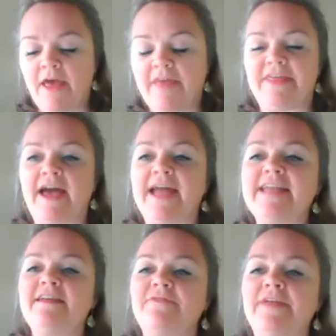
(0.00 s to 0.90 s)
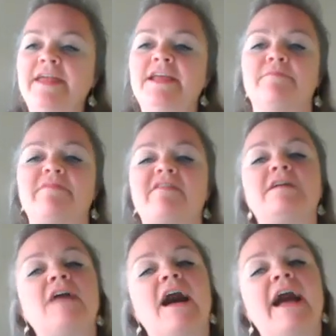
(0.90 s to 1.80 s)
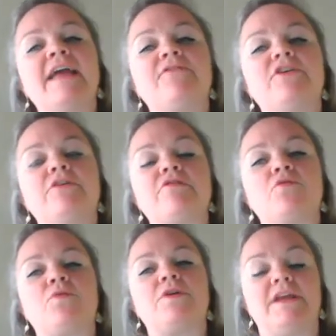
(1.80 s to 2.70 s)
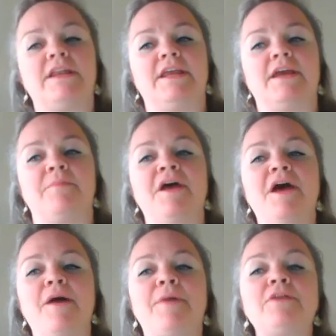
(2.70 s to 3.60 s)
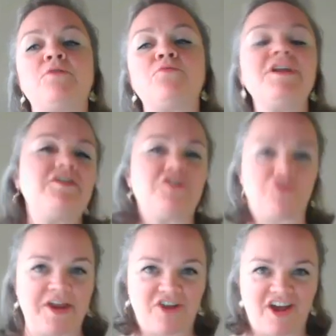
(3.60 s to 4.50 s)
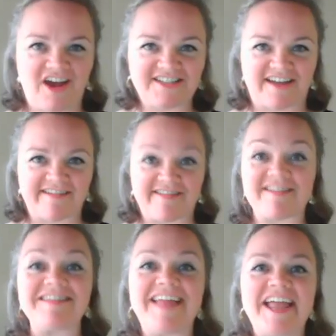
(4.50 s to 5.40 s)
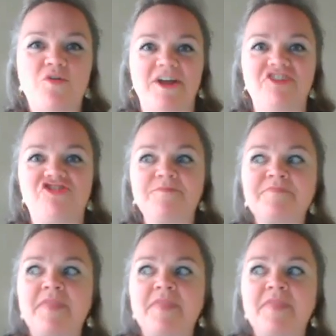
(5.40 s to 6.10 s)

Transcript: The idea of idioms, here I have used the word idiom, but really the greater context is language.